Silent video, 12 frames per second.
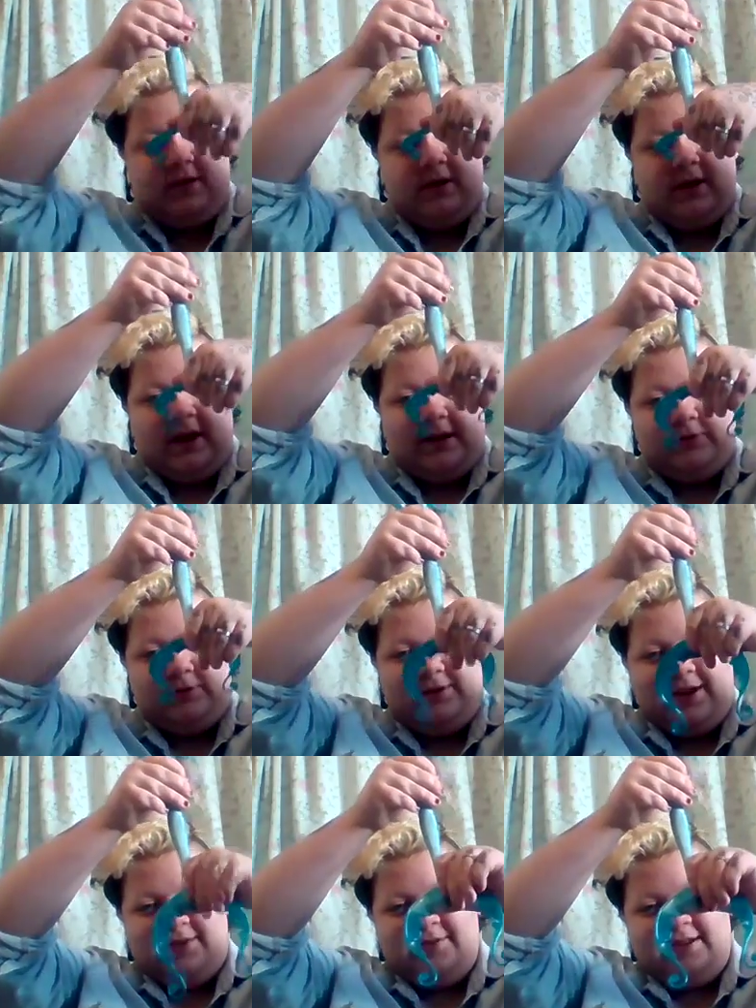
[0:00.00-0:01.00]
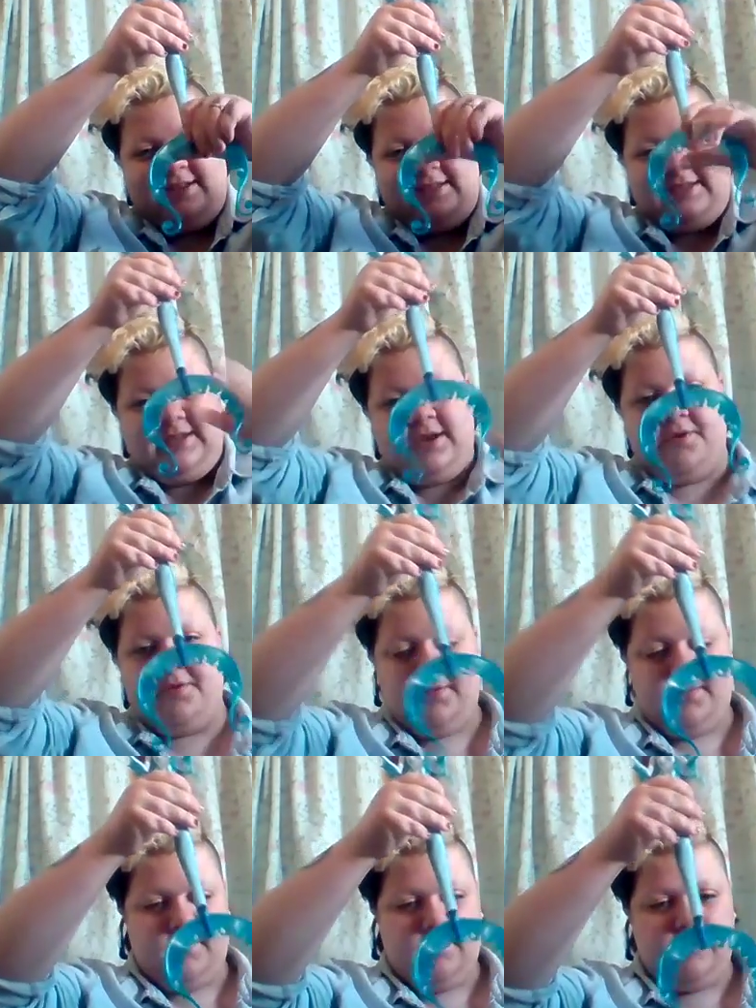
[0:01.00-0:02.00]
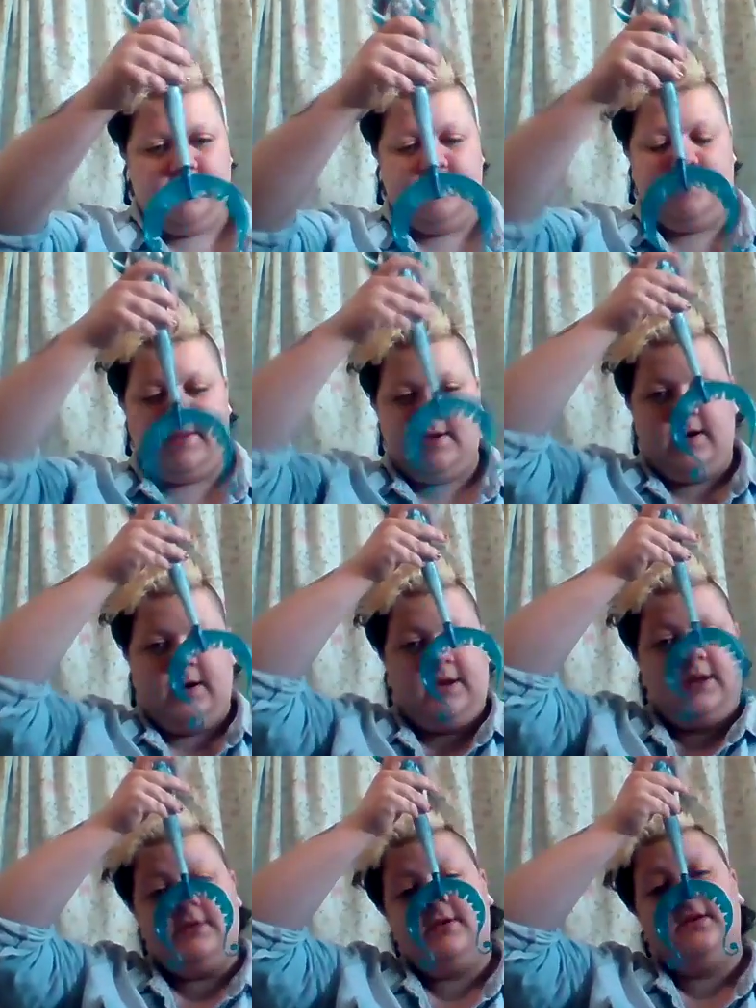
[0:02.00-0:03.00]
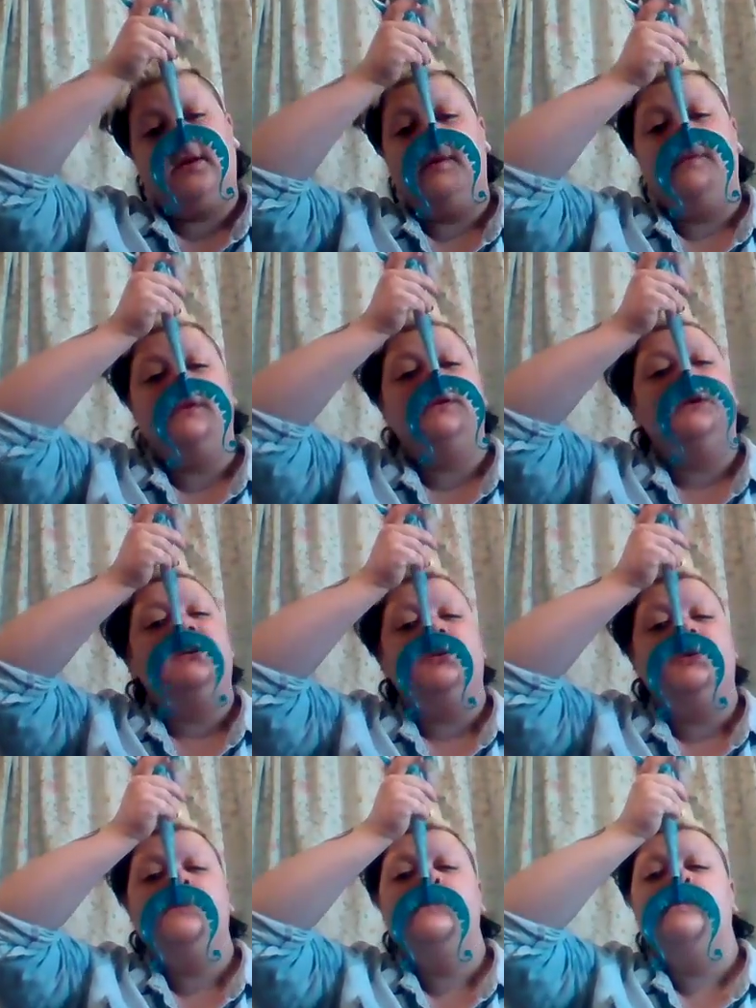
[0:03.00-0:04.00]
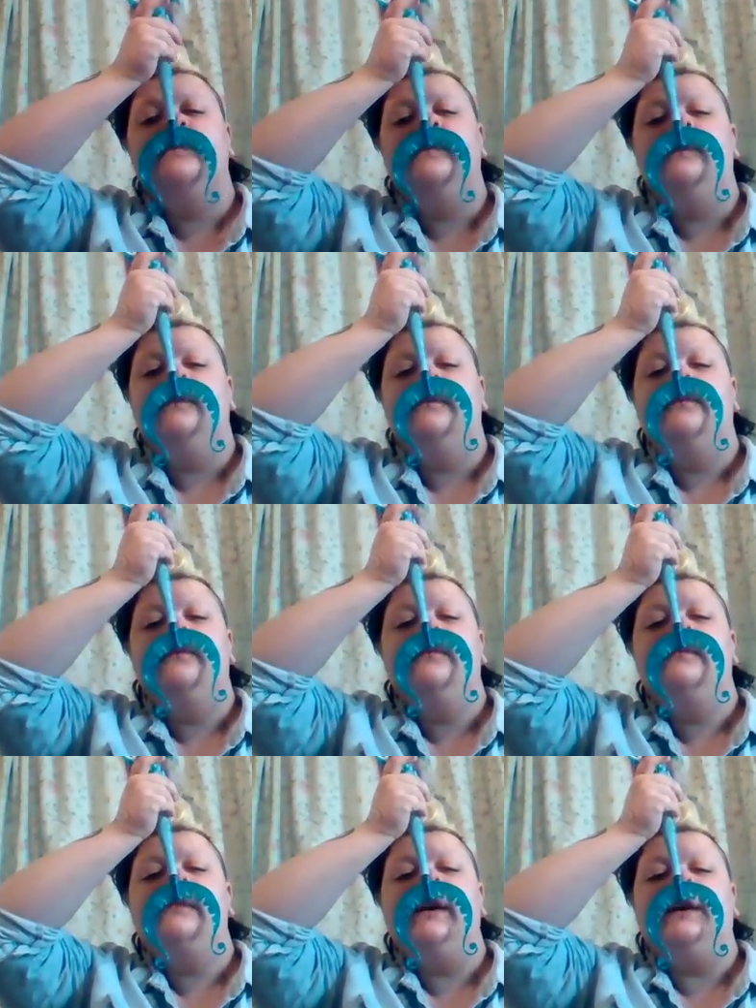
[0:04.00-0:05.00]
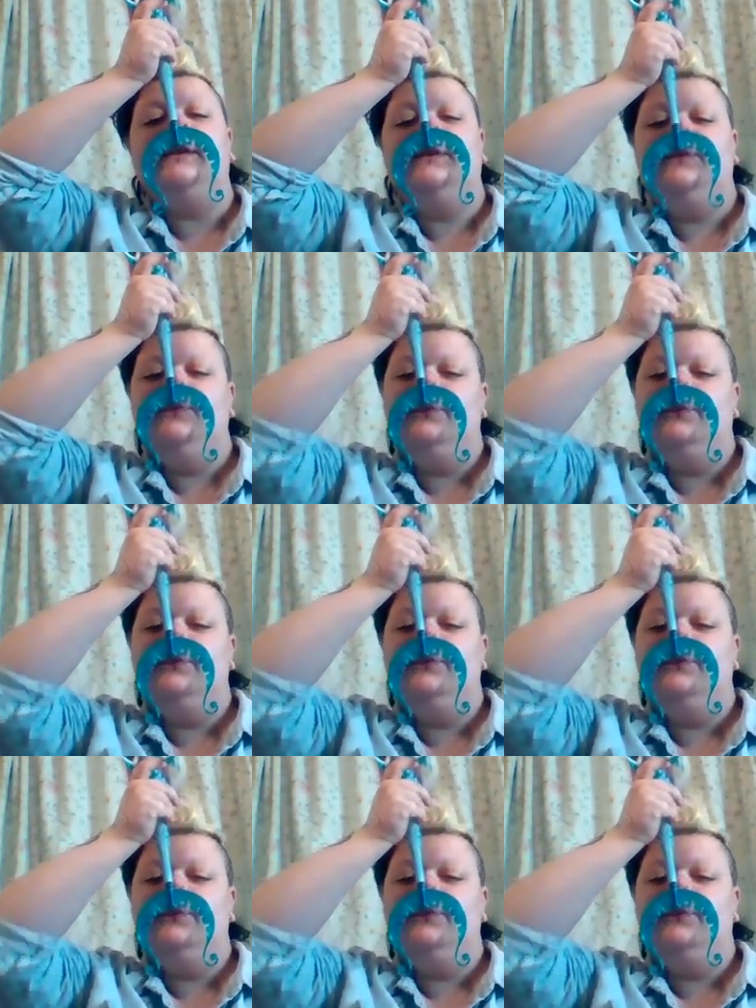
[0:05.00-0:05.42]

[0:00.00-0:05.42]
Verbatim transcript: to the actual tile itself but it does look like a moustache yes